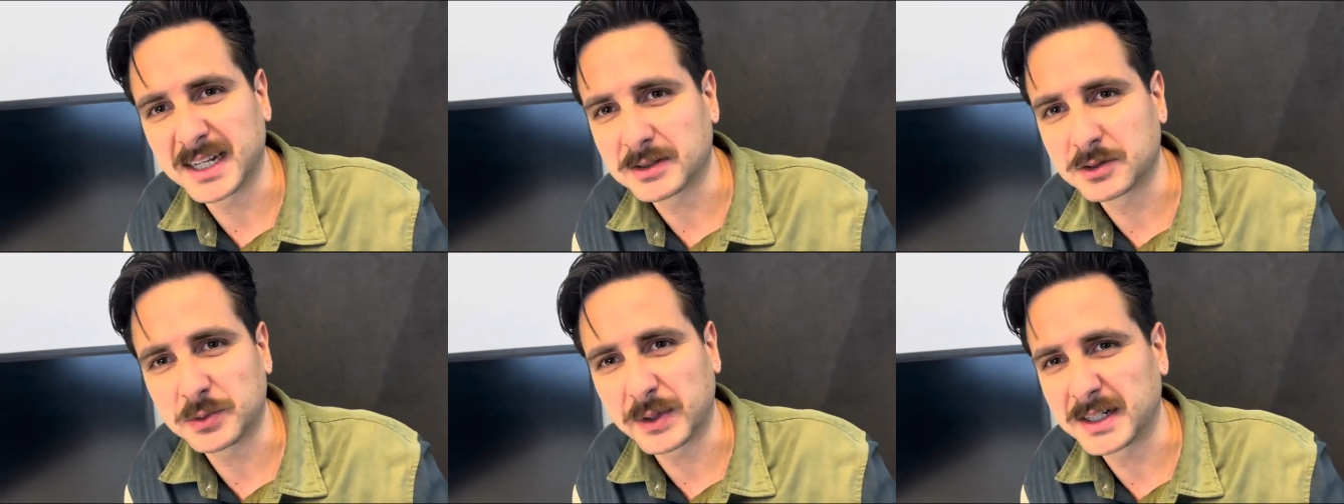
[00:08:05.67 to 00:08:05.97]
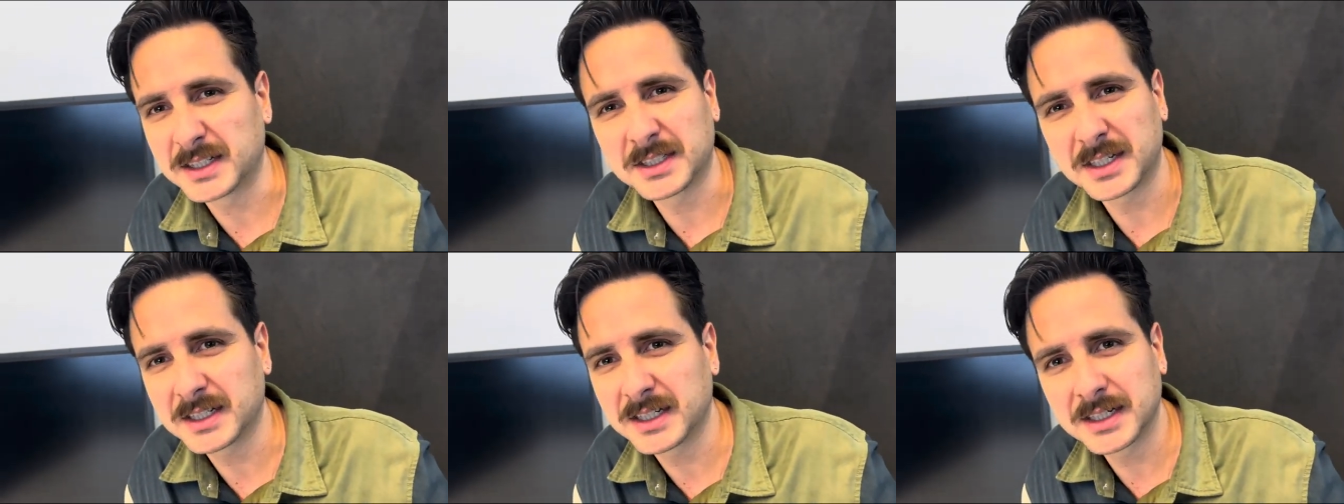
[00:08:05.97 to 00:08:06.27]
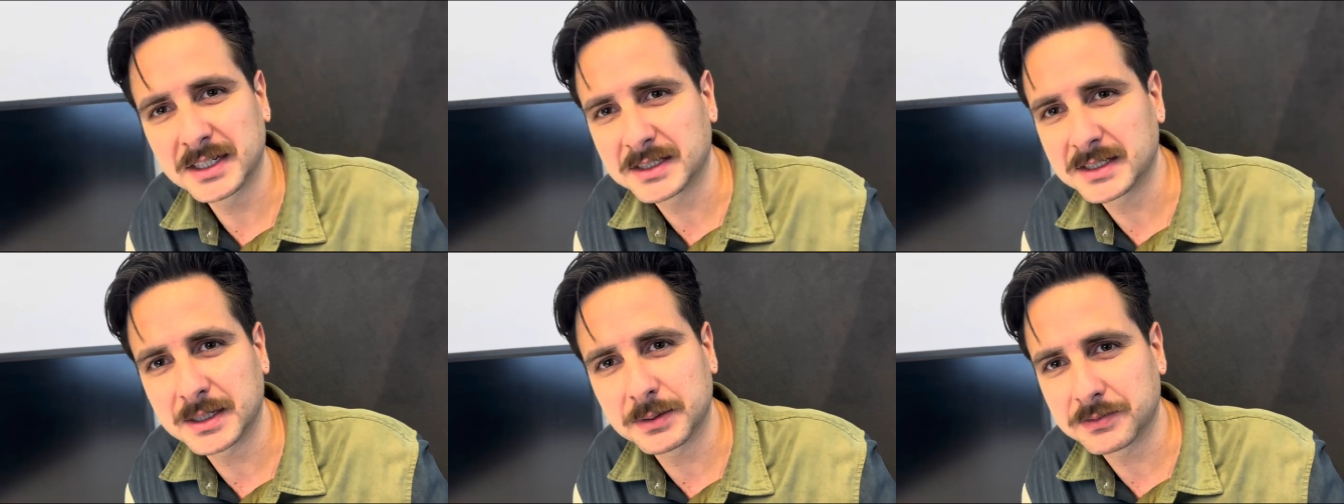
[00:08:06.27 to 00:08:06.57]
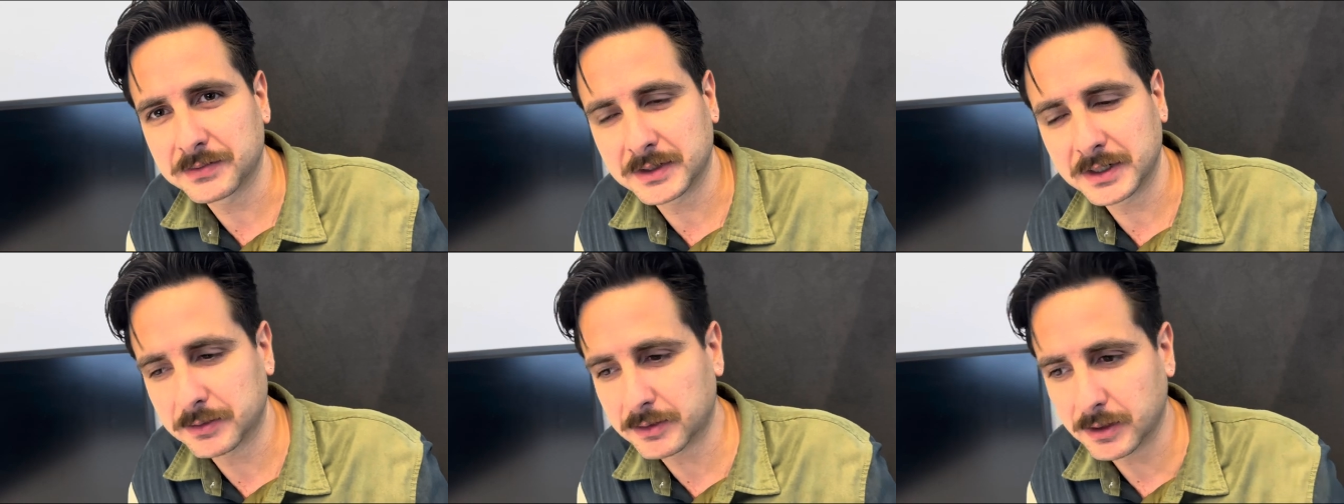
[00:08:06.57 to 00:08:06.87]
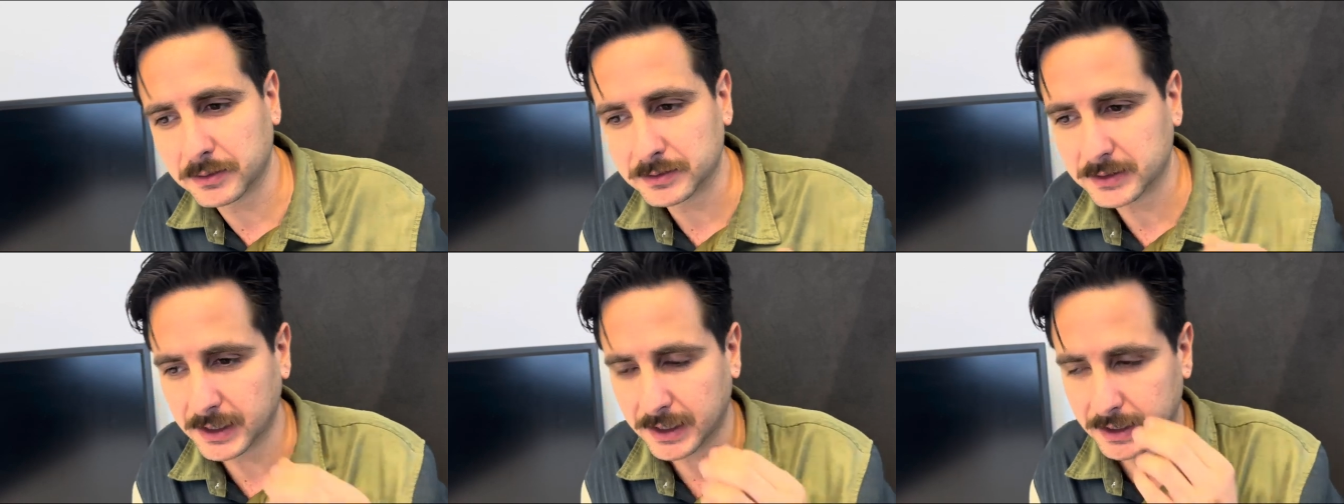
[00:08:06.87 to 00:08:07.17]
20 years, something
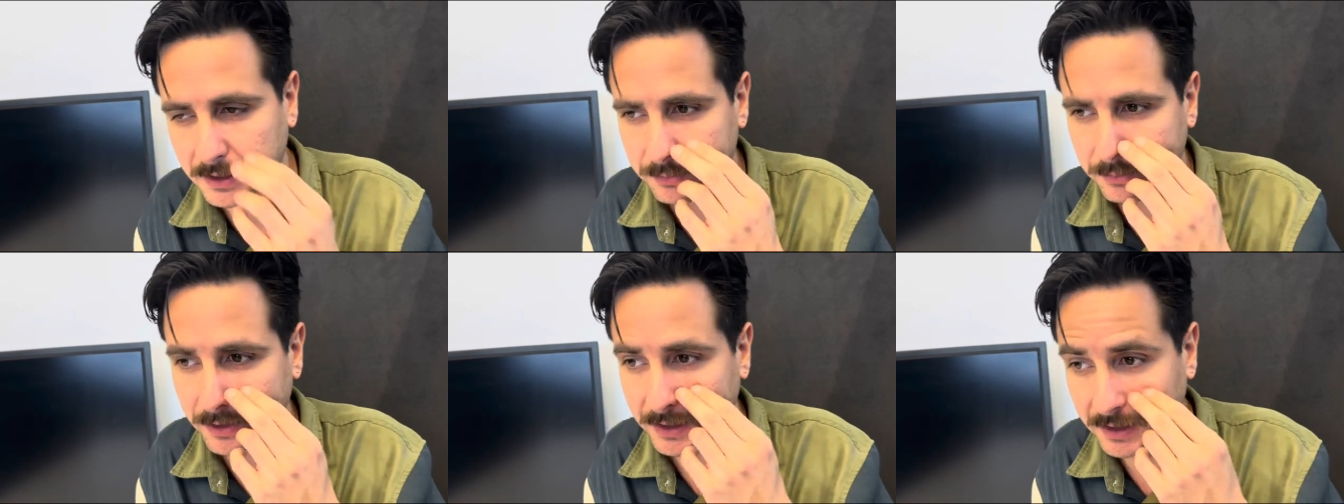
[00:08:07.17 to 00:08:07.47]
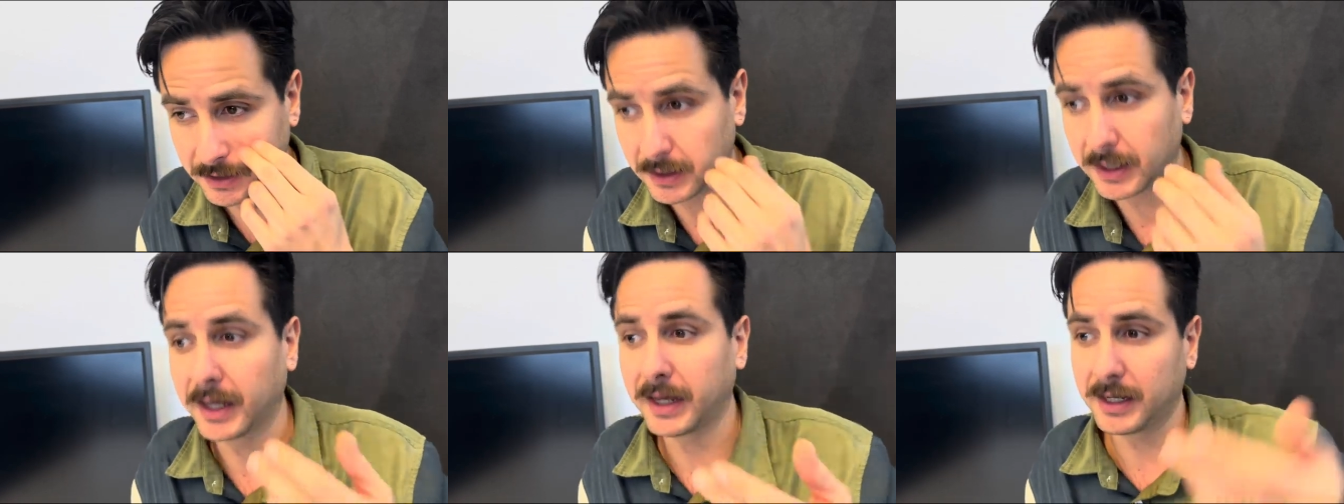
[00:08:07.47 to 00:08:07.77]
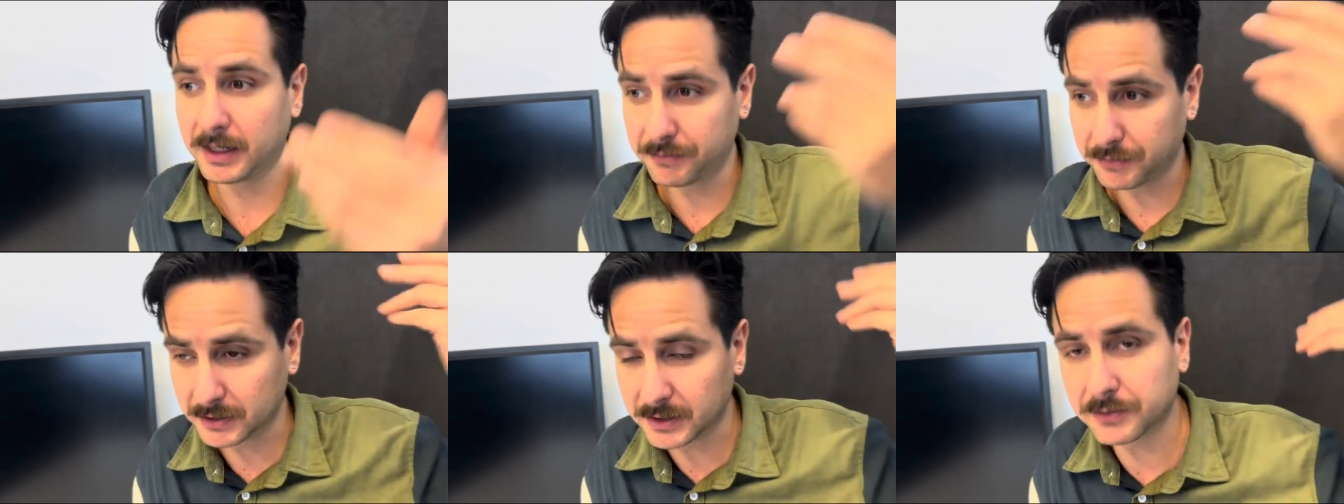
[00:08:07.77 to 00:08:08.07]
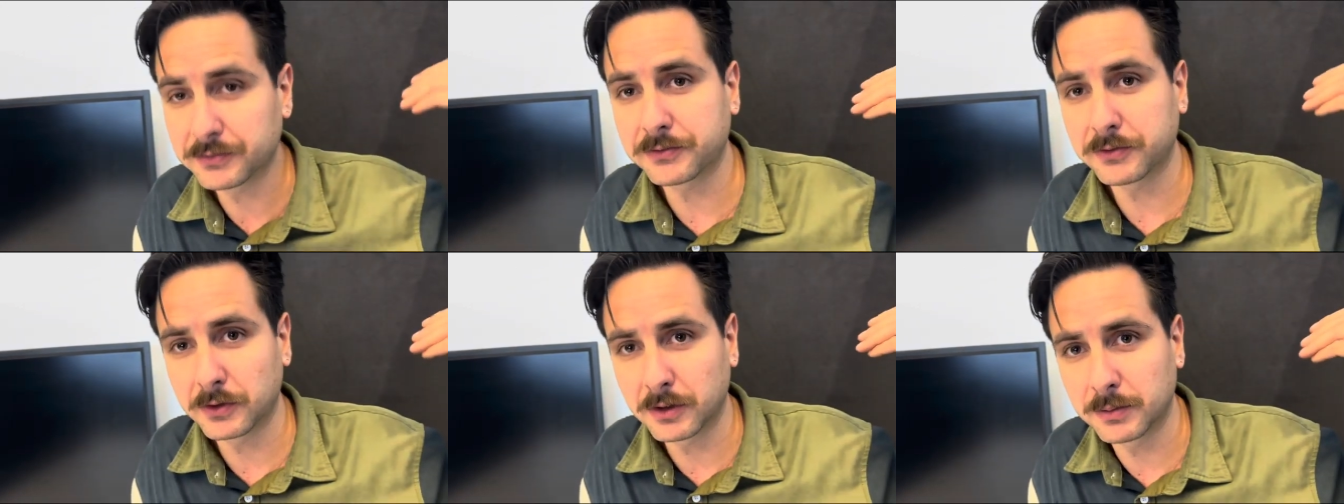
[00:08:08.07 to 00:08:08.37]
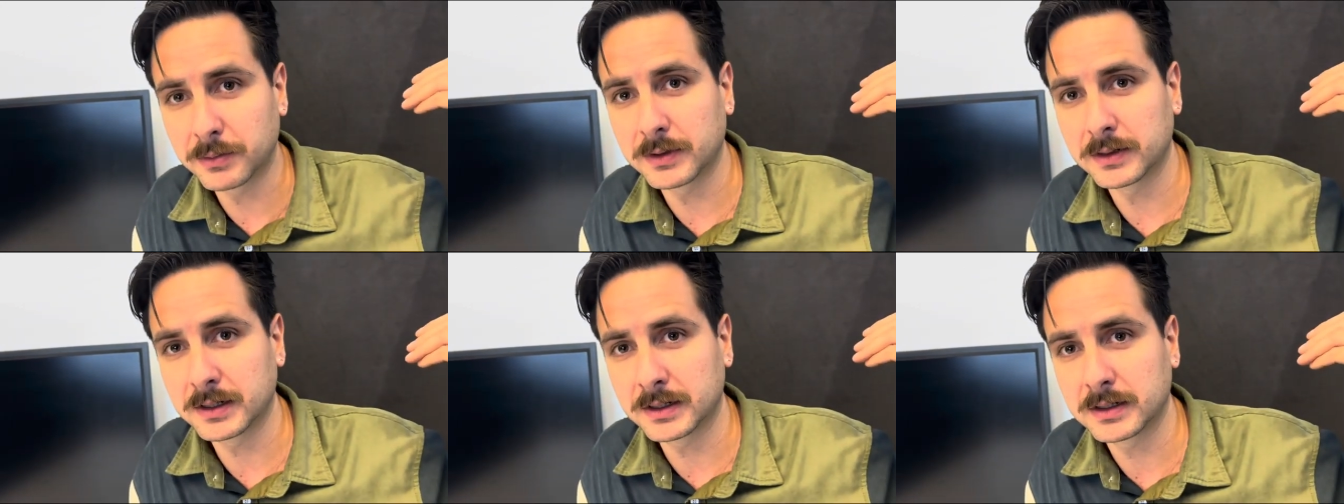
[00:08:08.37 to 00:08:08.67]
around that, but even the
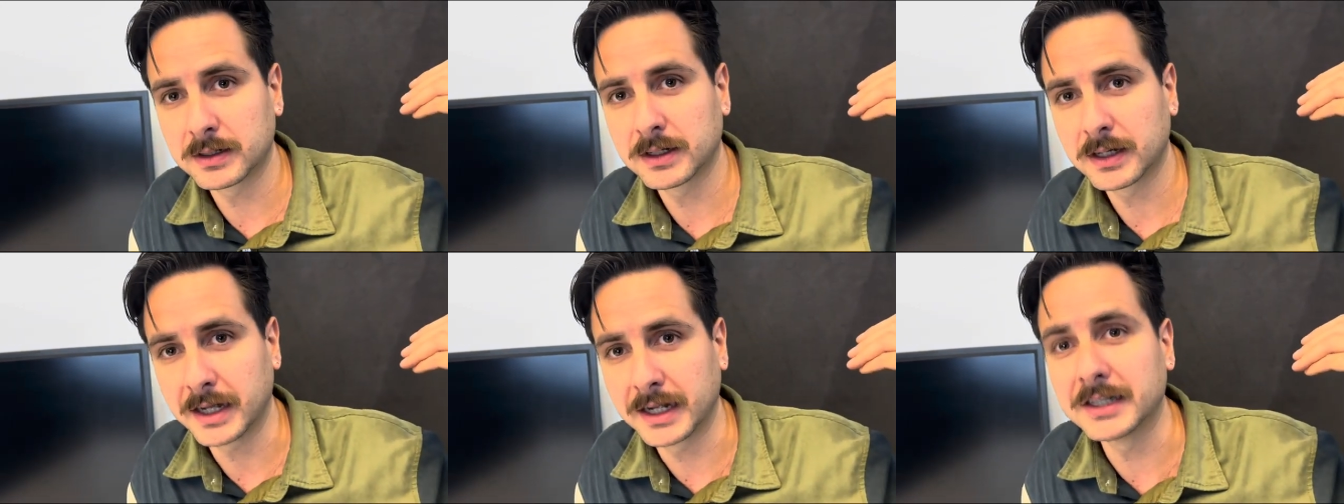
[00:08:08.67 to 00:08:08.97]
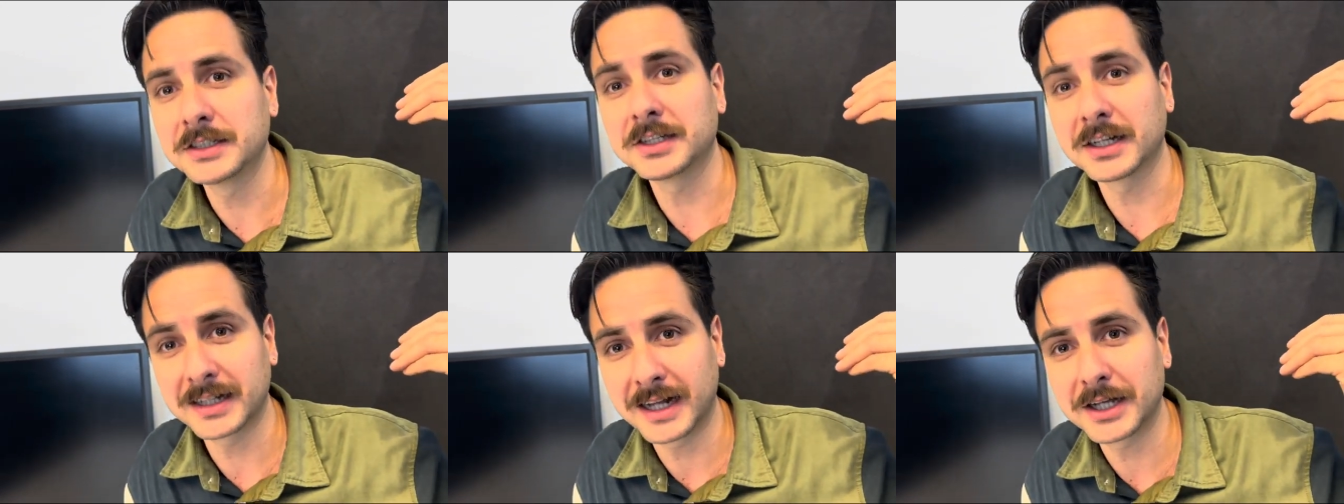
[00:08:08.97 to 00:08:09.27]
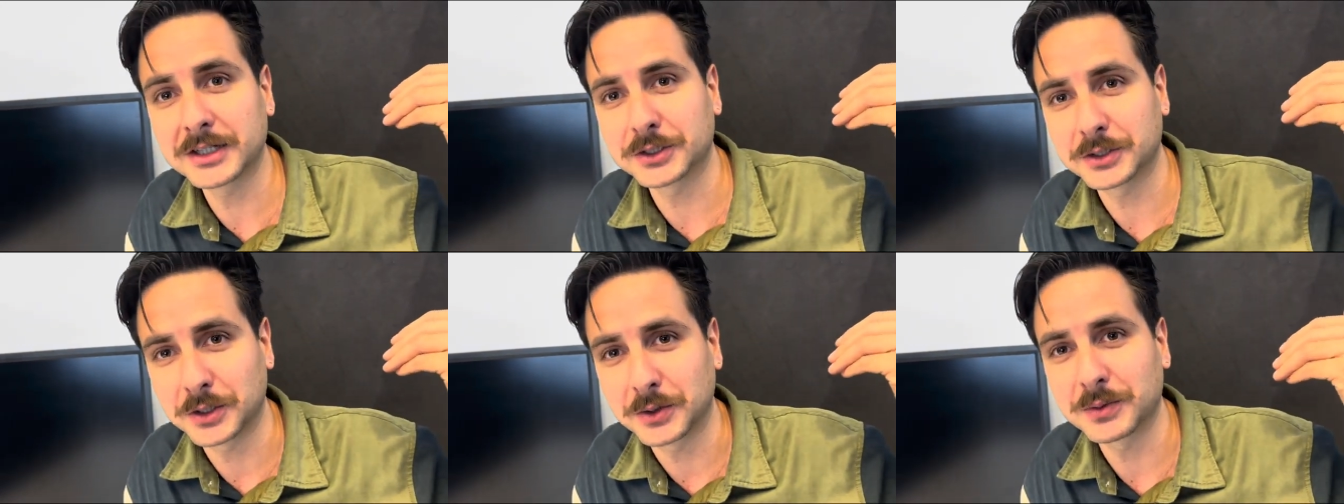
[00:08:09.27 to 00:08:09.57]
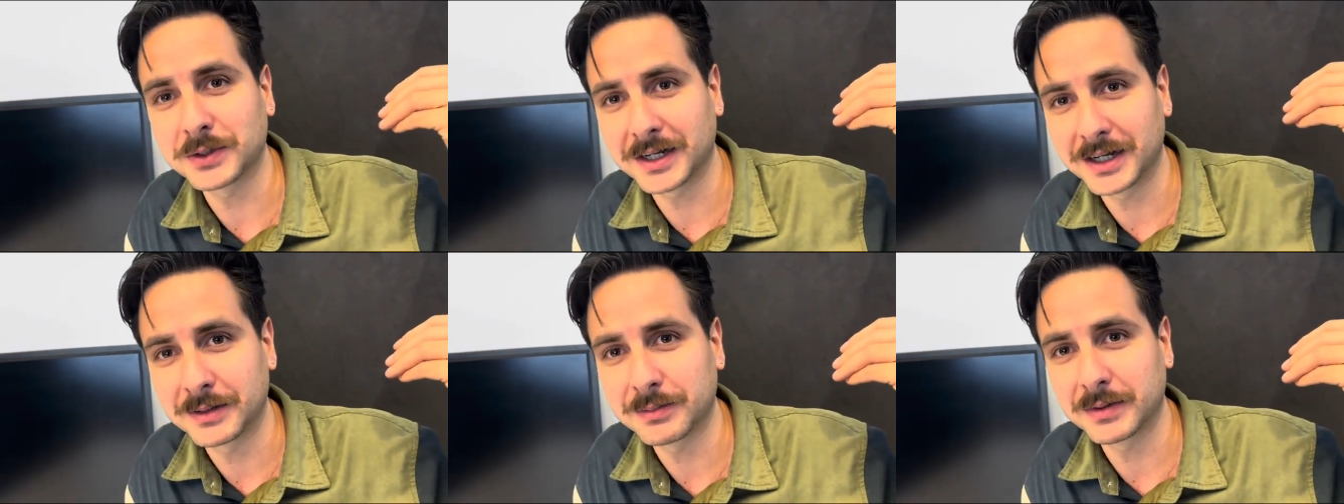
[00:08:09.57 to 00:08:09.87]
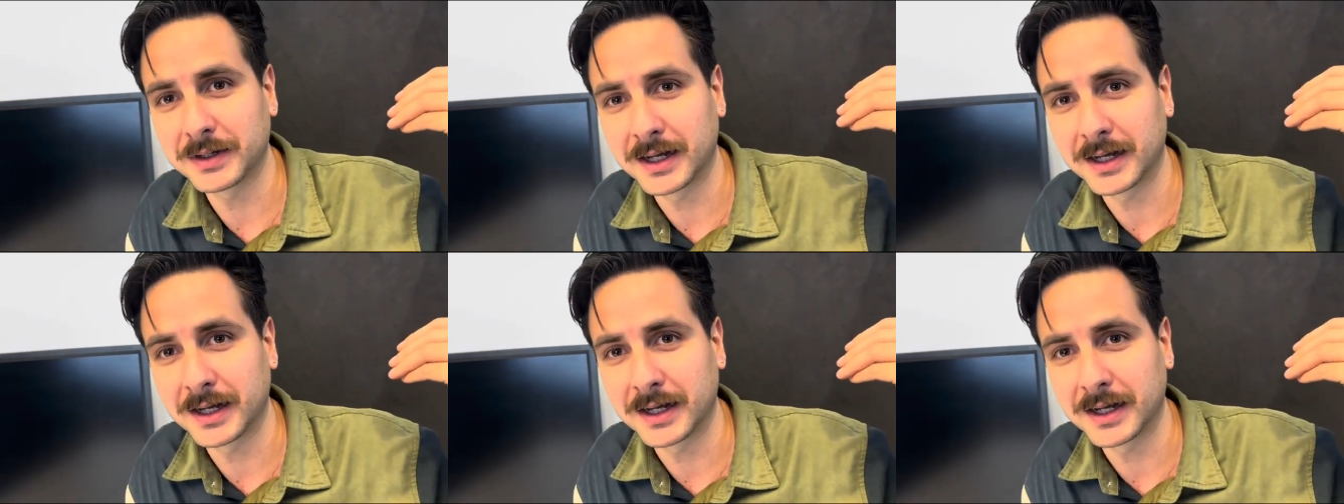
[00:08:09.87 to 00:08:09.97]
former international cup,